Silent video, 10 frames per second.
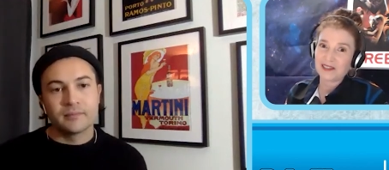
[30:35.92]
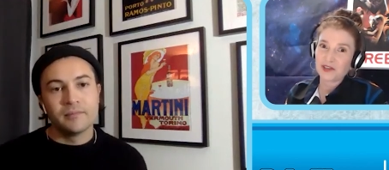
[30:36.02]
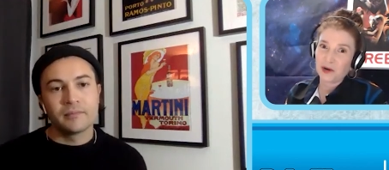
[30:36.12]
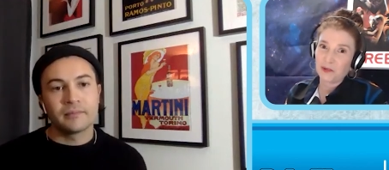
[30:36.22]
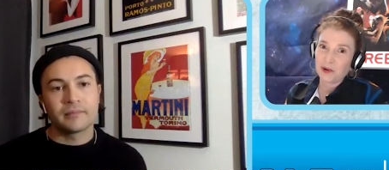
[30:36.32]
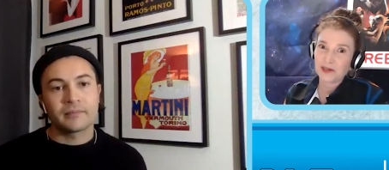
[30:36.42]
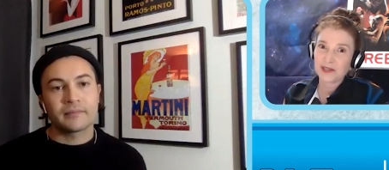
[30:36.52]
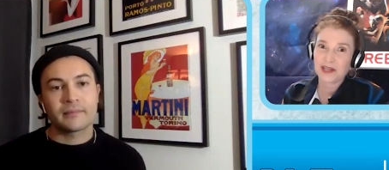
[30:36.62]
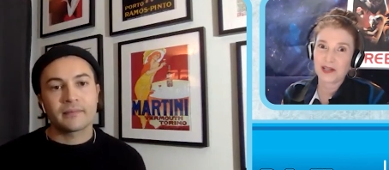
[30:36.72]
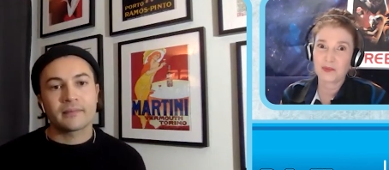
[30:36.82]
Speaker 1: Star Wars
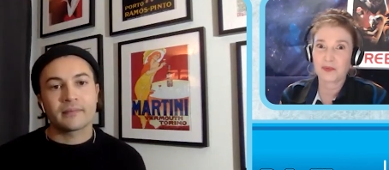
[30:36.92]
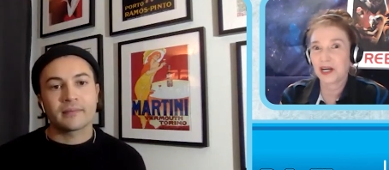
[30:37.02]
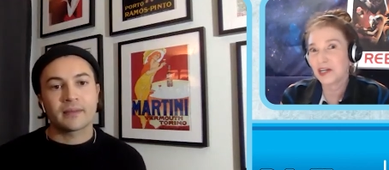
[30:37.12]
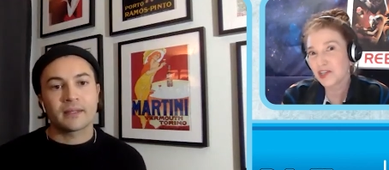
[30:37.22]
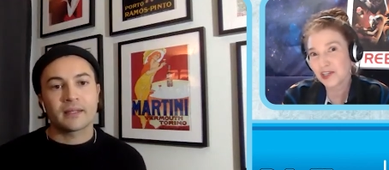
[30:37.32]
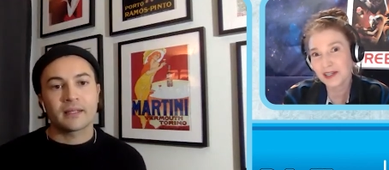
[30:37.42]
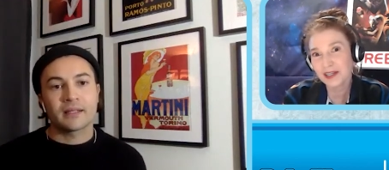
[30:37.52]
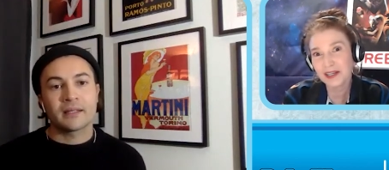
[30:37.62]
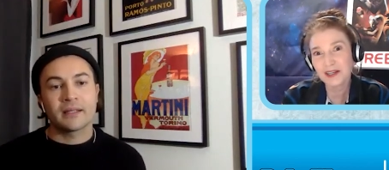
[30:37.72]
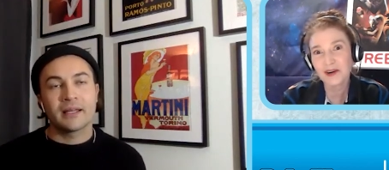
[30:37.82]

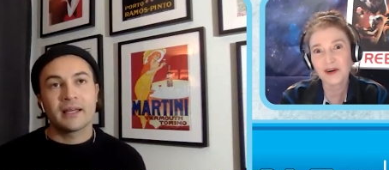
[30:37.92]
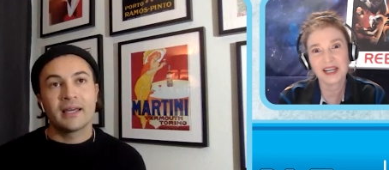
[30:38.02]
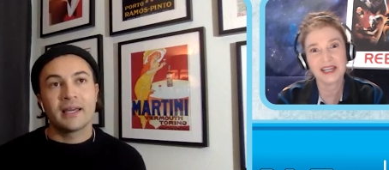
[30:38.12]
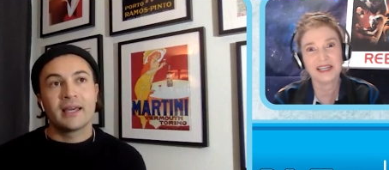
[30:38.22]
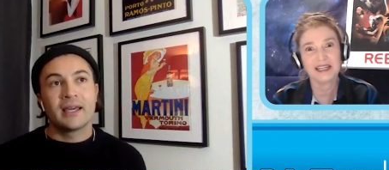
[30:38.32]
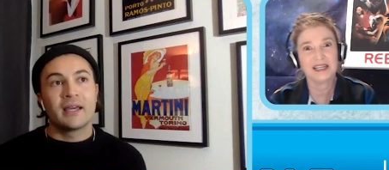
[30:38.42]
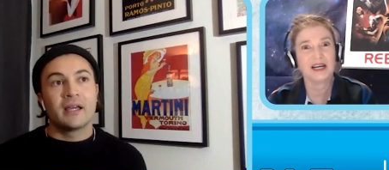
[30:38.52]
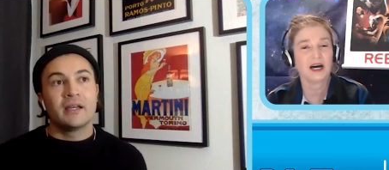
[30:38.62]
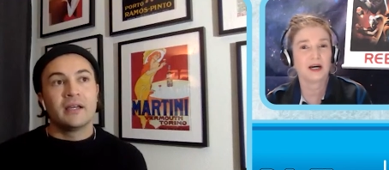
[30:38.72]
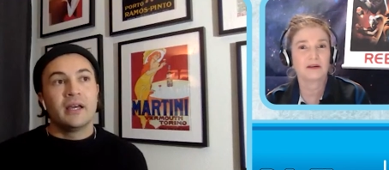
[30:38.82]
celebration or any
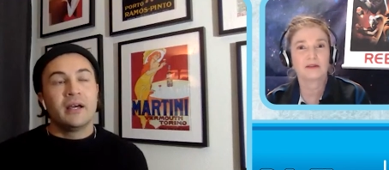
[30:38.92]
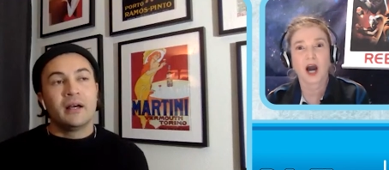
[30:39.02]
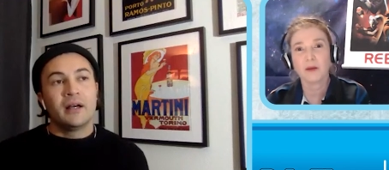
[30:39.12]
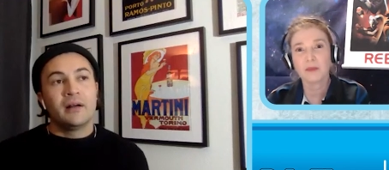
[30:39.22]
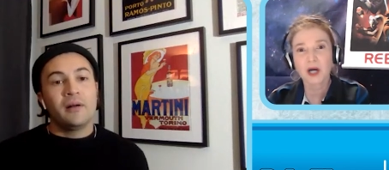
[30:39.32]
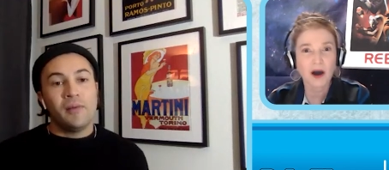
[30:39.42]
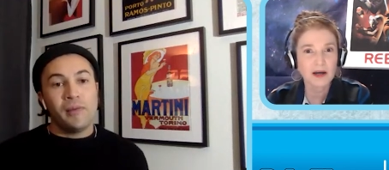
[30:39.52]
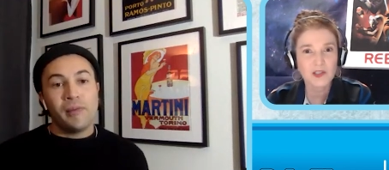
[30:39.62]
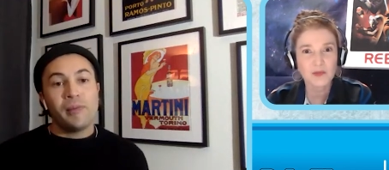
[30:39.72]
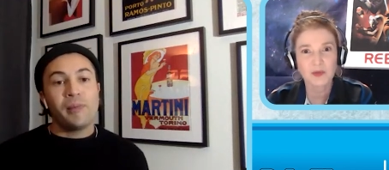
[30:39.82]
uh, Comic
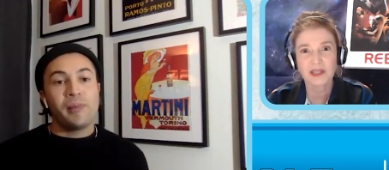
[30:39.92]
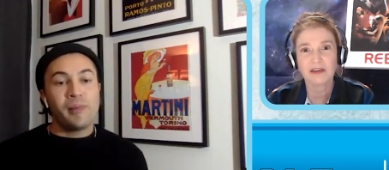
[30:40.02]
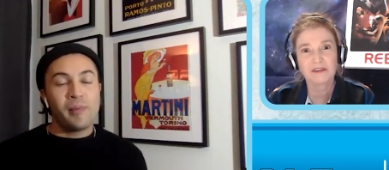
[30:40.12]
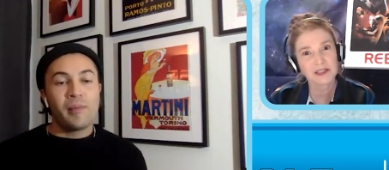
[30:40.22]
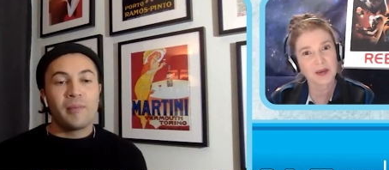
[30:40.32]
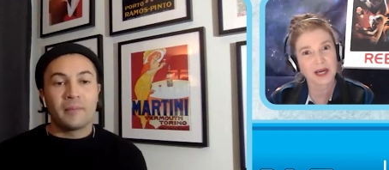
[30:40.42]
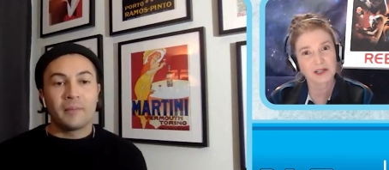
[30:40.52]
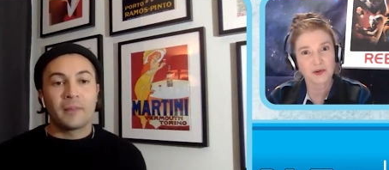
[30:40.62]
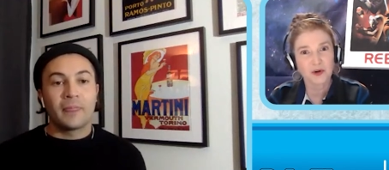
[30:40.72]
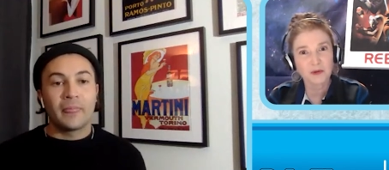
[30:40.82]
Cons when life gets back
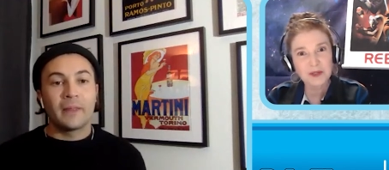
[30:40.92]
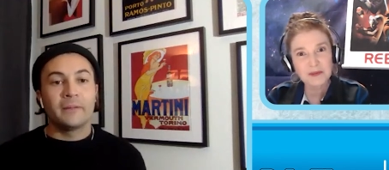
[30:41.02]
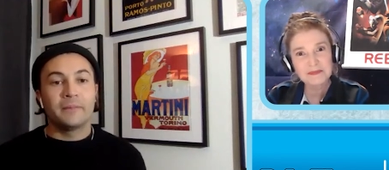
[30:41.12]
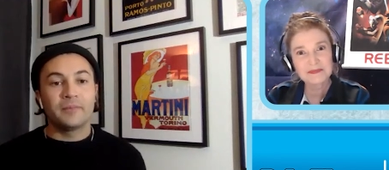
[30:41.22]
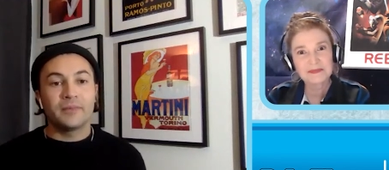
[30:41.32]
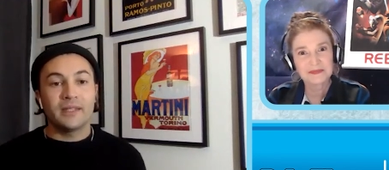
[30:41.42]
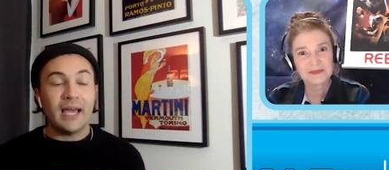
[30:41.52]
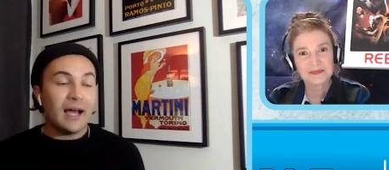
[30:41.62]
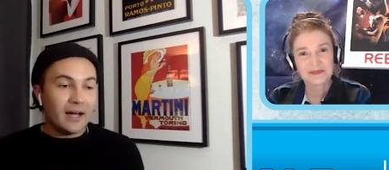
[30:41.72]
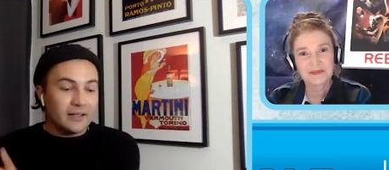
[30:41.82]
to normal?
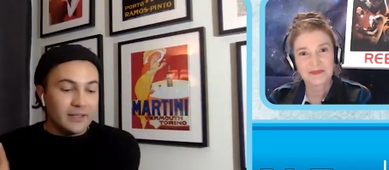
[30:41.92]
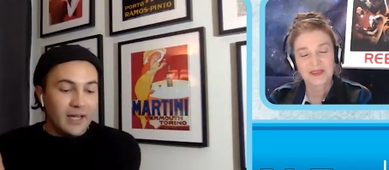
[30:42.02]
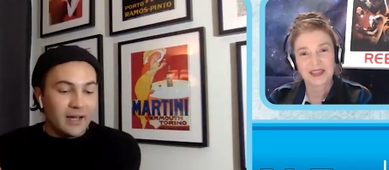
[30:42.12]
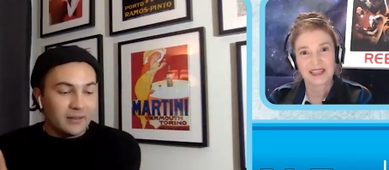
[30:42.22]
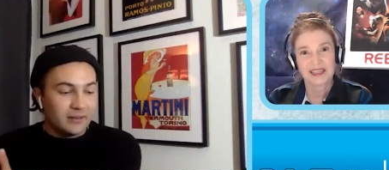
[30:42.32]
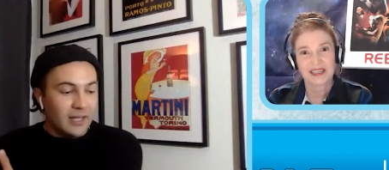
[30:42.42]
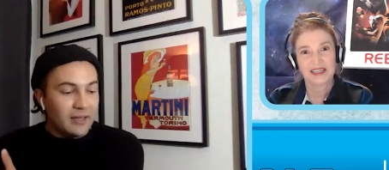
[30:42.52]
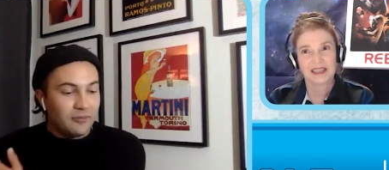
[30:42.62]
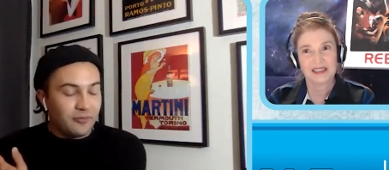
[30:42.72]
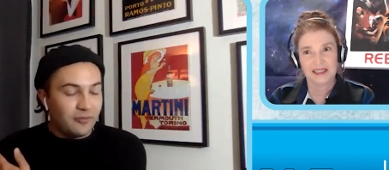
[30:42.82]
Speaker 2: Yeah, yeah.
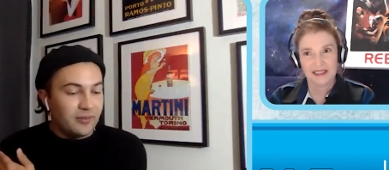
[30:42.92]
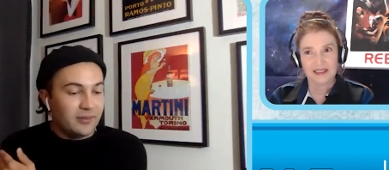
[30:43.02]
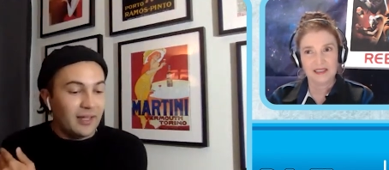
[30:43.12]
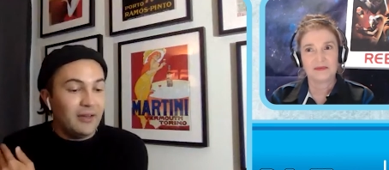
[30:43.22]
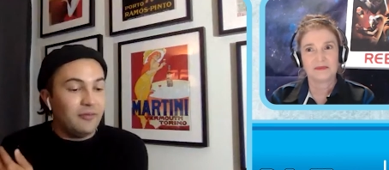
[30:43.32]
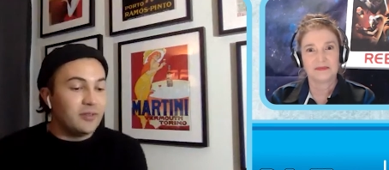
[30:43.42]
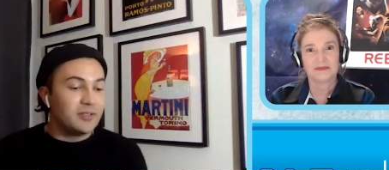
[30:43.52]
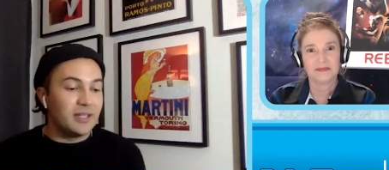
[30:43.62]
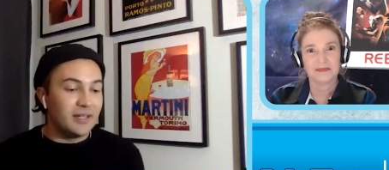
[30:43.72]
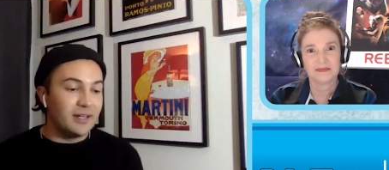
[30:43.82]
Life
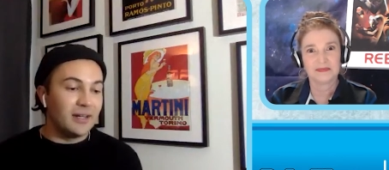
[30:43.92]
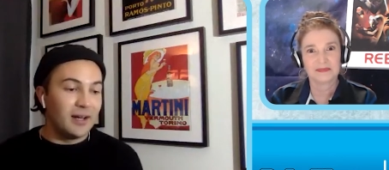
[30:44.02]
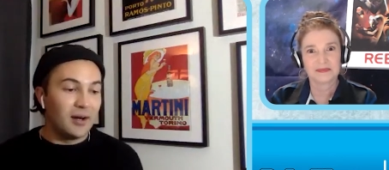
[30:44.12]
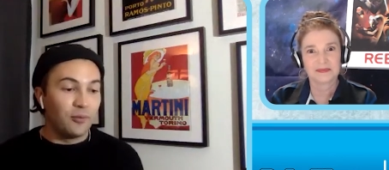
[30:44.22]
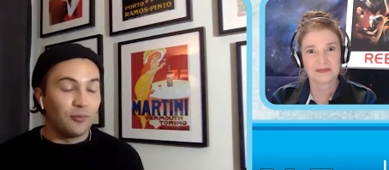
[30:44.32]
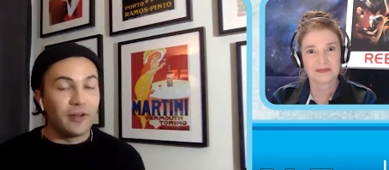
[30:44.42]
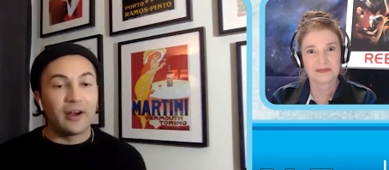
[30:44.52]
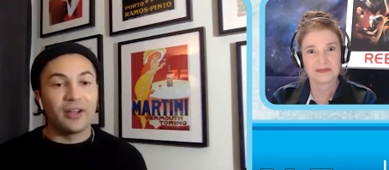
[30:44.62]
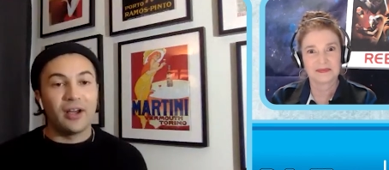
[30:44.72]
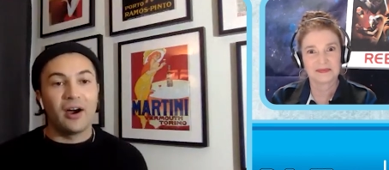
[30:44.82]
life is in a
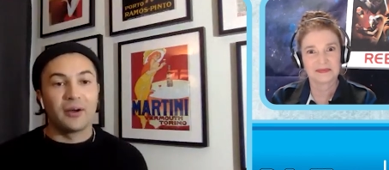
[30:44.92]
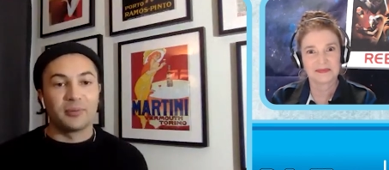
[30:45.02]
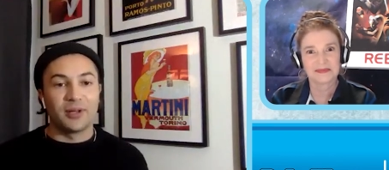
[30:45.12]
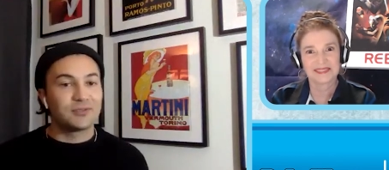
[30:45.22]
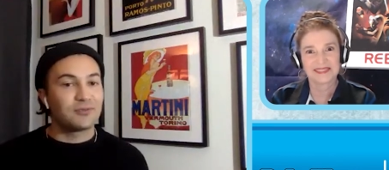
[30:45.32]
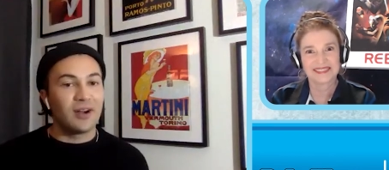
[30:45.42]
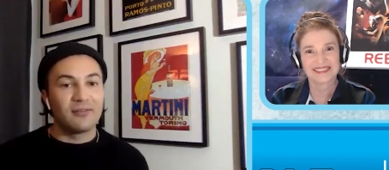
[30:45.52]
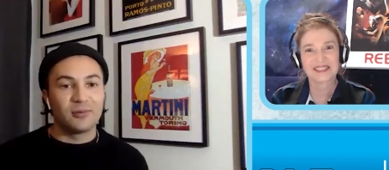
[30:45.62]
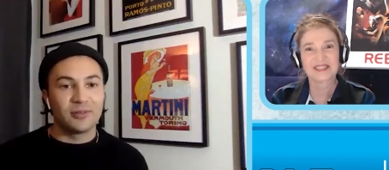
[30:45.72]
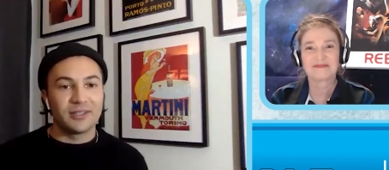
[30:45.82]
very odd place
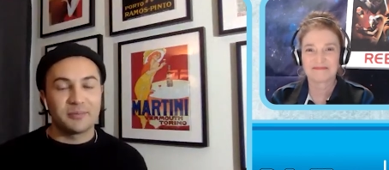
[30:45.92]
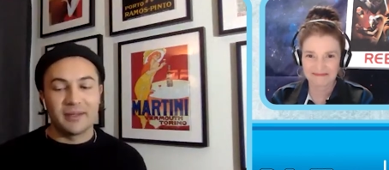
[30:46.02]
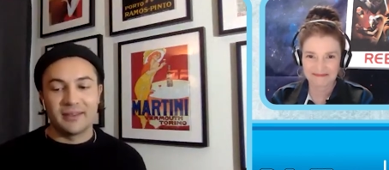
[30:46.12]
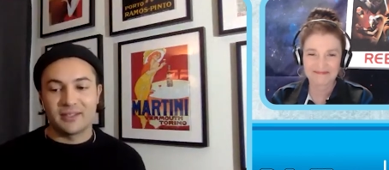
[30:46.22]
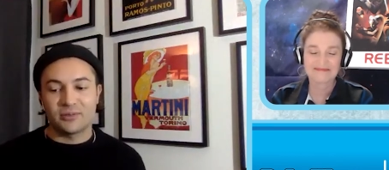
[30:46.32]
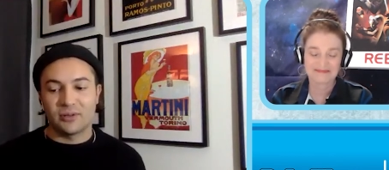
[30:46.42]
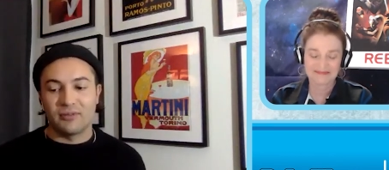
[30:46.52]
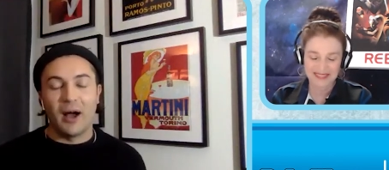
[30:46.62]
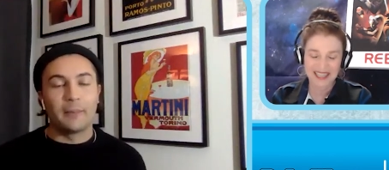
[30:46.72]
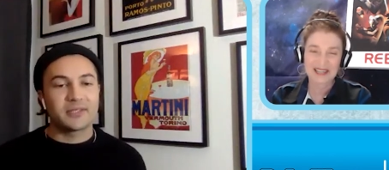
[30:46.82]
for everyone. It's been this
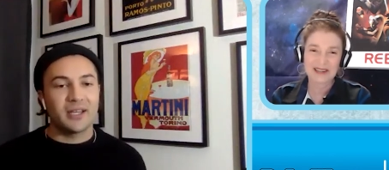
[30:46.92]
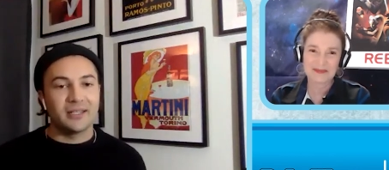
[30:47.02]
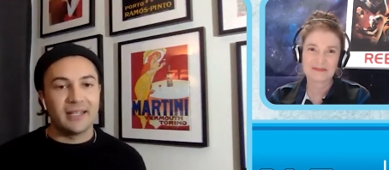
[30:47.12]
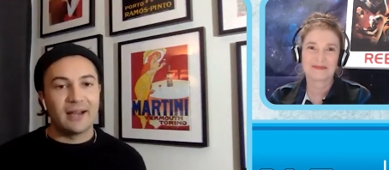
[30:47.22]
sort of upside